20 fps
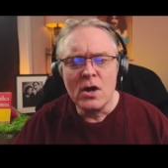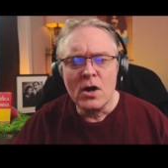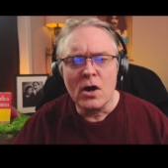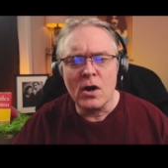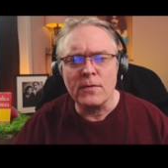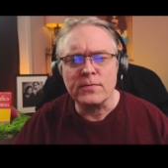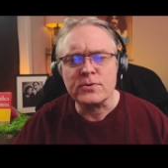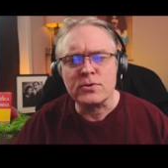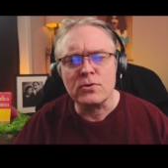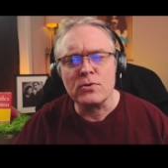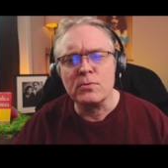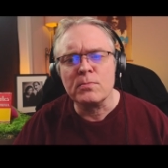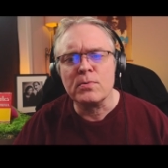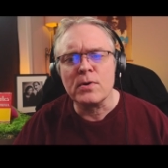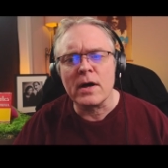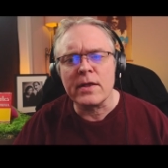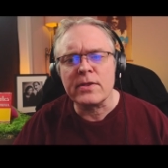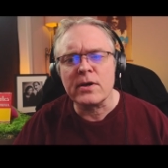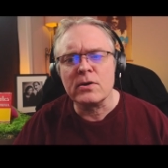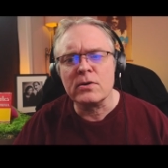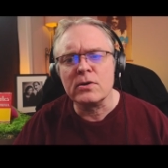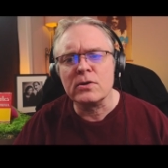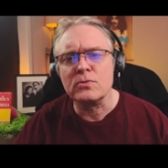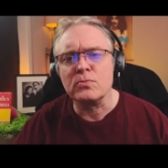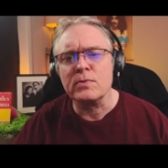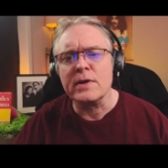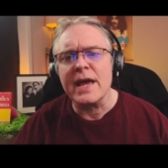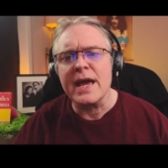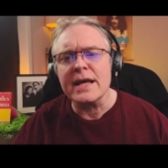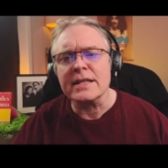Of true brotherhood,
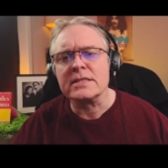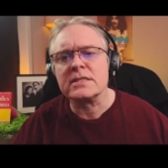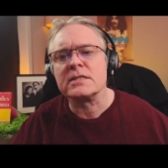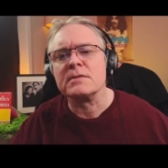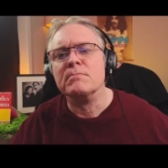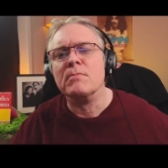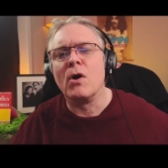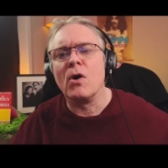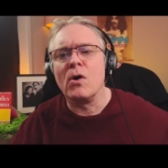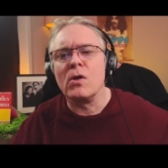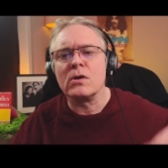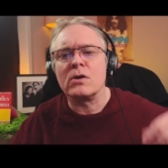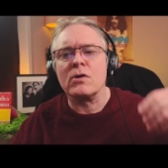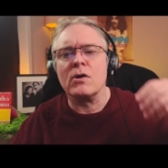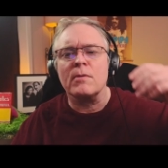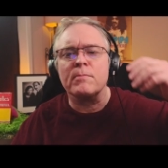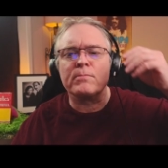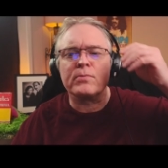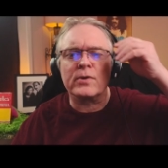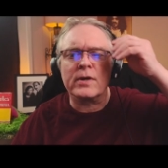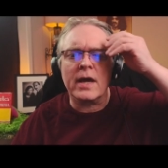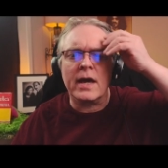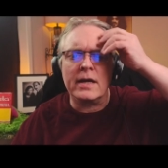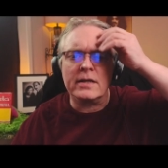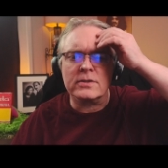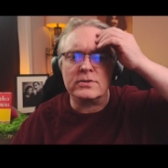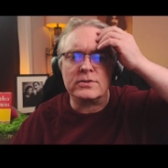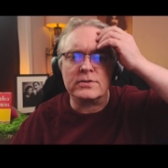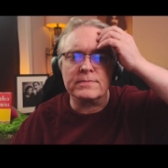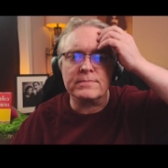we had small
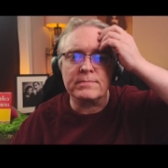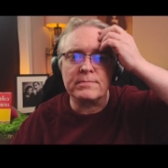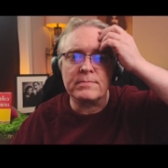comprehension.